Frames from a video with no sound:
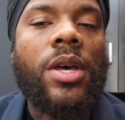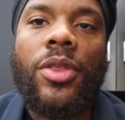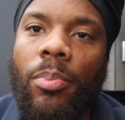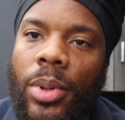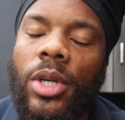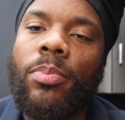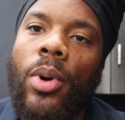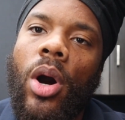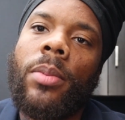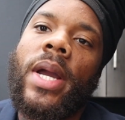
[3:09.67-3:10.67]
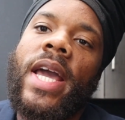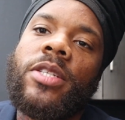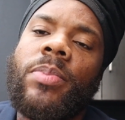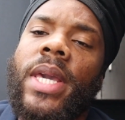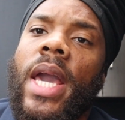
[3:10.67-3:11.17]
The book barber
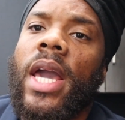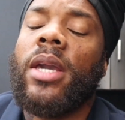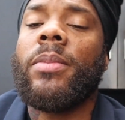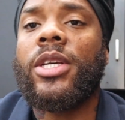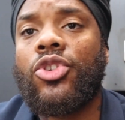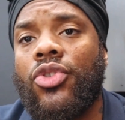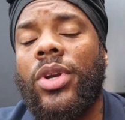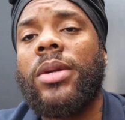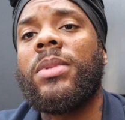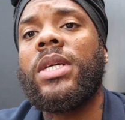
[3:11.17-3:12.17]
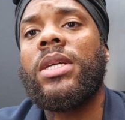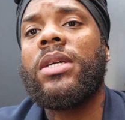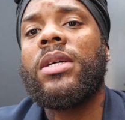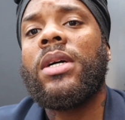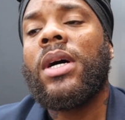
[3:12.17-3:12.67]
has become extremely
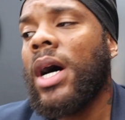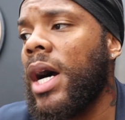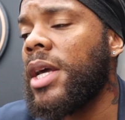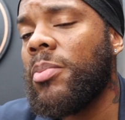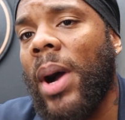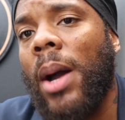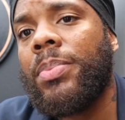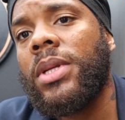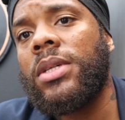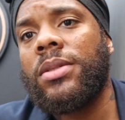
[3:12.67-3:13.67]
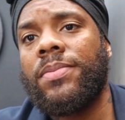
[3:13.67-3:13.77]
unpopular.